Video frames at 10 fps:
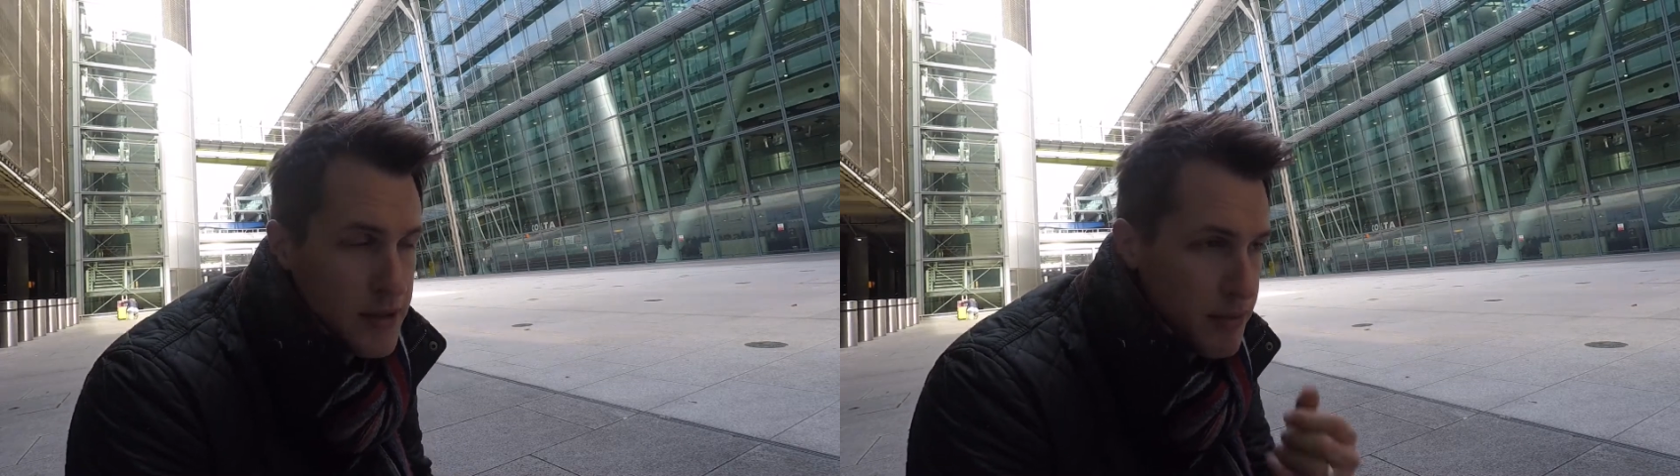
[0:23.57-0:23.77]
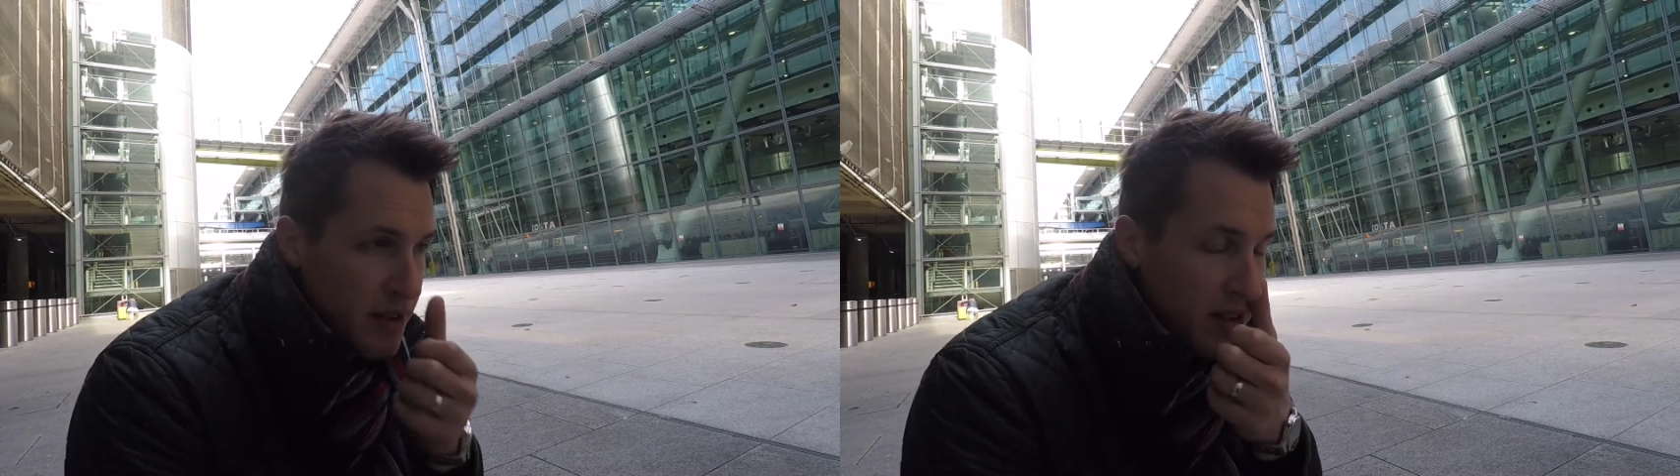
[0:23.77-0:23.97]

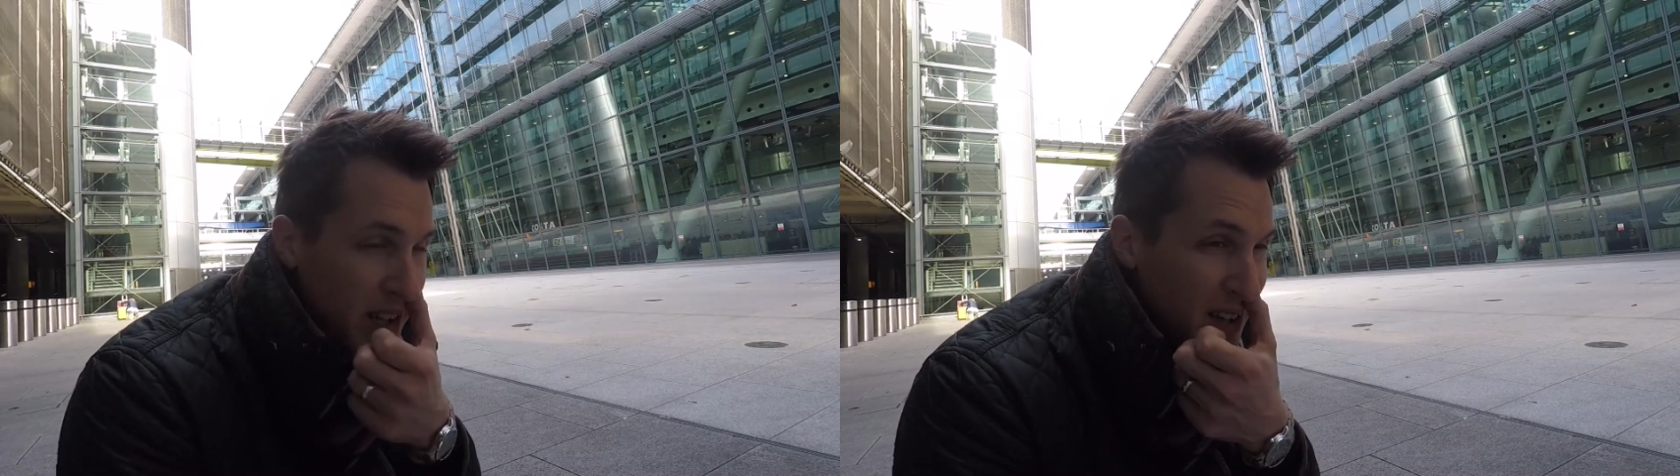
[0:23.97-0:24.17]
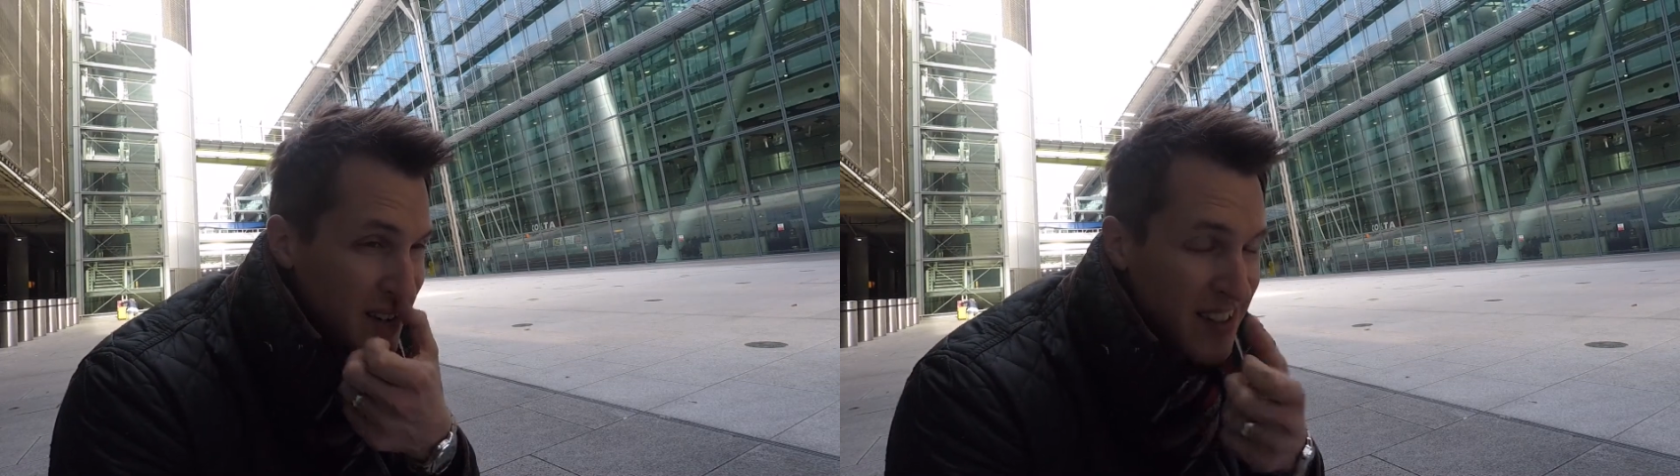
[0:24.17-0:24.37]
But
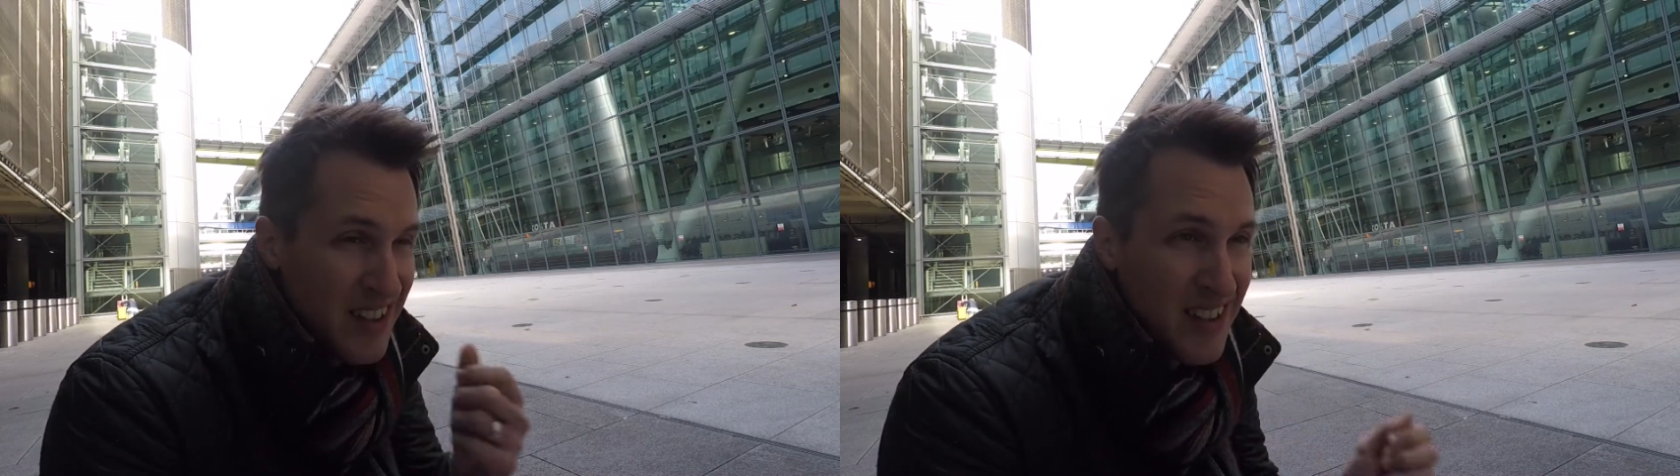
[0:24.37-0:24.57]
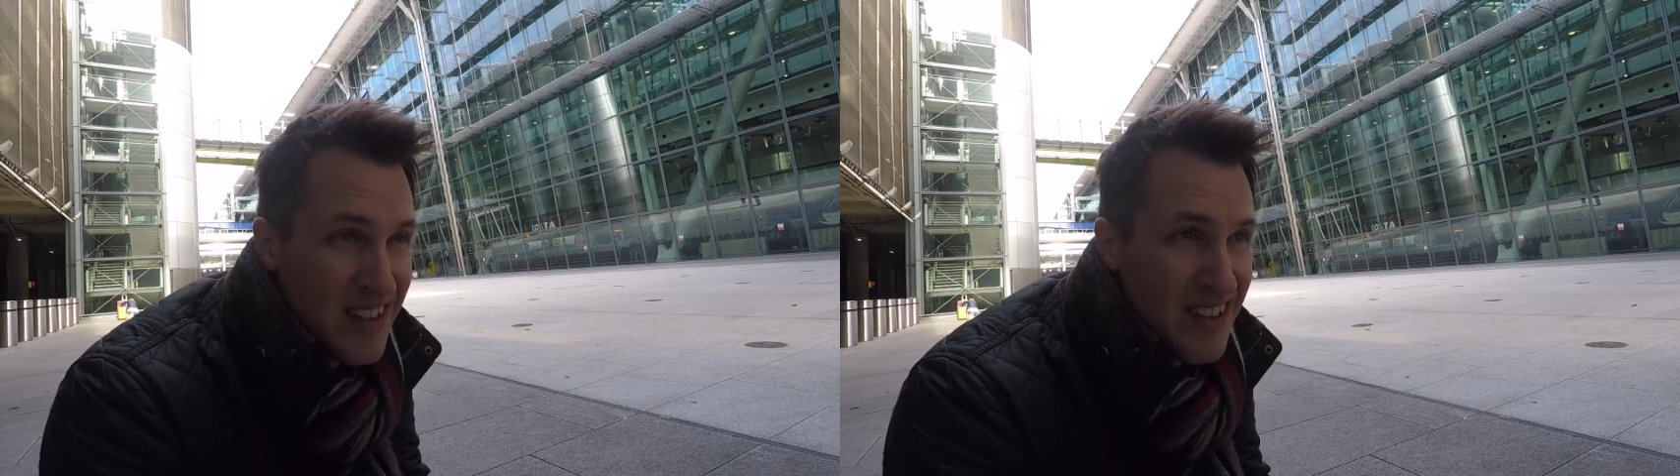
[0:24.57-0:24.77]
today's going
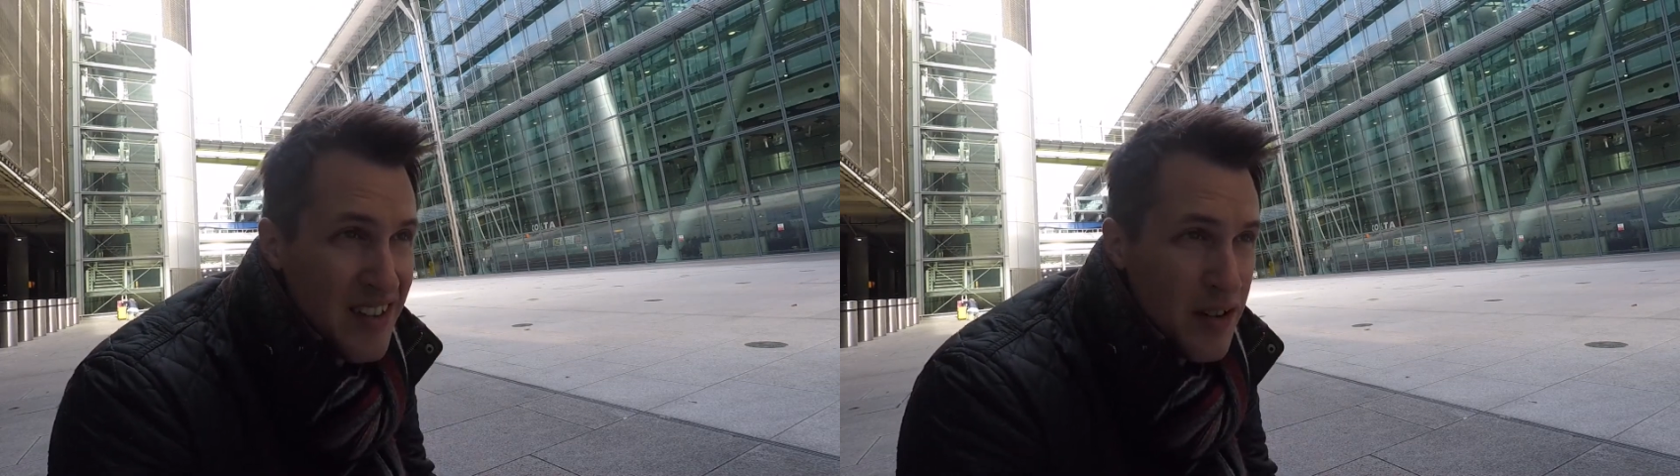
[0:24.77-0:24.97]
to consist